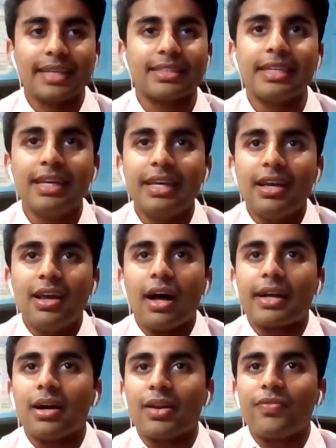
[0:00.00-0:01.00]
accent.
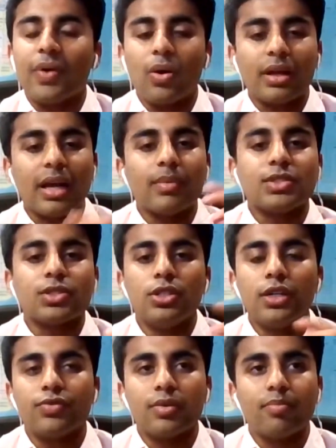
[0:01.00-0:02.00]
I kind of felt like I was
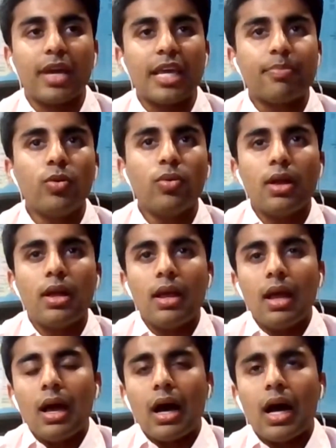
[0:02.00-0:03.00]
two different people.
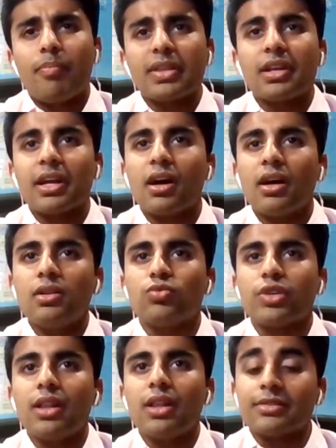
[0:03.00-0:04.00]
But then I kind
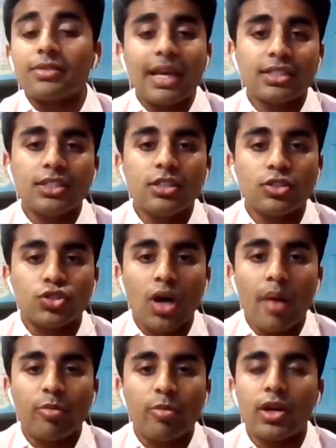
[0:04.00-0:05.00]
of realized there's actually in a
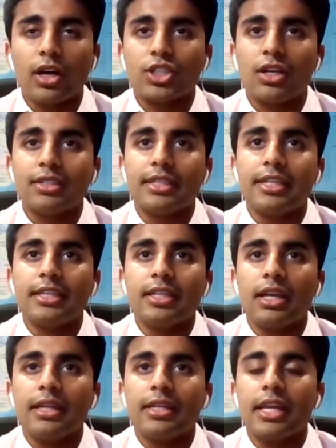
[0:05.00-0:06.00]
drama production I did
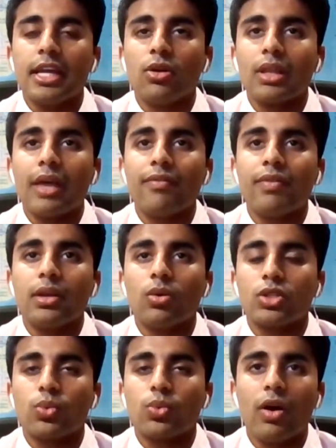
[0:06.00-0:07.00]
in year 11
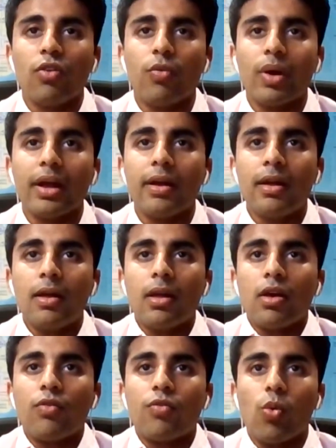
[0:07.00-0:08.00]
or 12 where
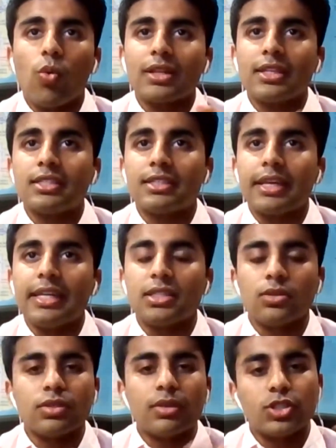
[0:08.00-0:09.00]
for one of the
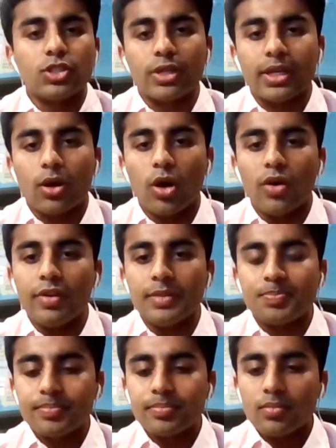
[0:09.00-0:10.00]
scenes, it was during
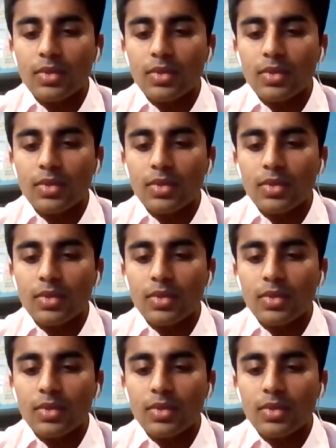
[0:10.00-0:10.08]
COVID, so